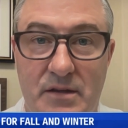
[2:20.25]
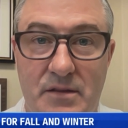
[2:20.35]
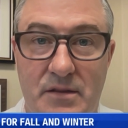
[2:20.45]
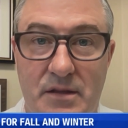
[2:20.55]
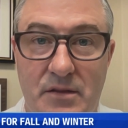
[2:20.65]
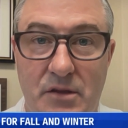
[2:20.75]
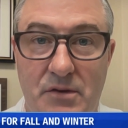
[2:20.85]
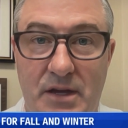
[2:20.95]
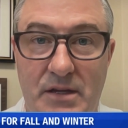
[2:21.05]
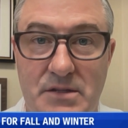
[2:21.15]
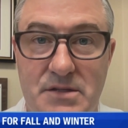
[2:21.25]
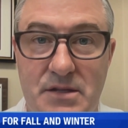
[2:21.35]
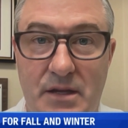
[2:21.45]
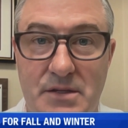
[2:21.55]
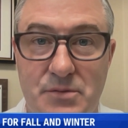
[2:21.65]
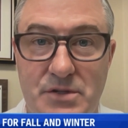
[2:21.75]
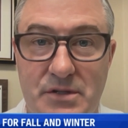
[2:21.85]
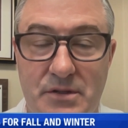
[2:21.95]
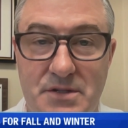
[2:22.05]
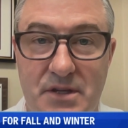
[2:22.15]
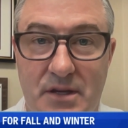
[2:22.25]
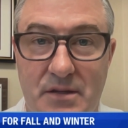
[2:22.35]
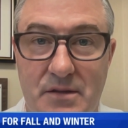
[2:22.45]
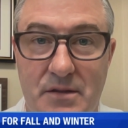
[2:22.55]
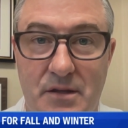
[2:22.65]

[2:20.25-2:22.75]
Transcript: in in the United States, which it looks like it,